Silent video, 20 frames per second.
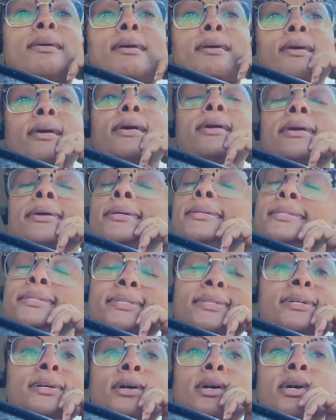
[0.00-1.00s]

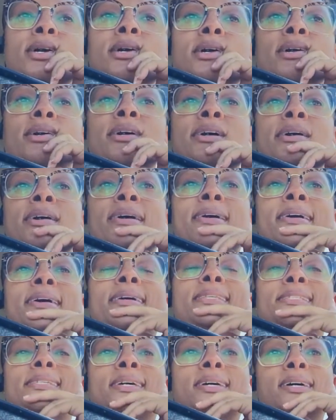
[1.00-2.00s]

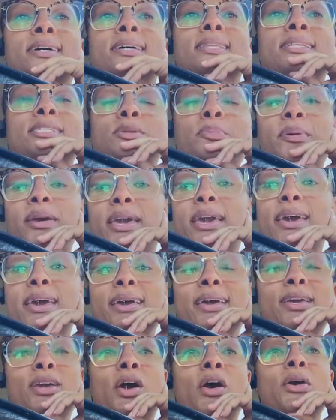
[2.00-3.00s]
That's a big
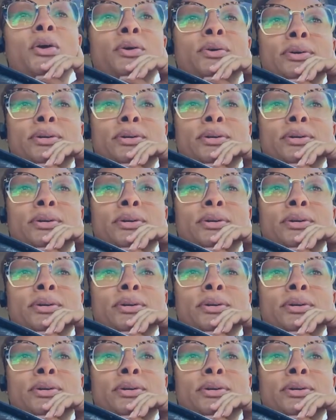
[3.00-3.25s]
hit, yo.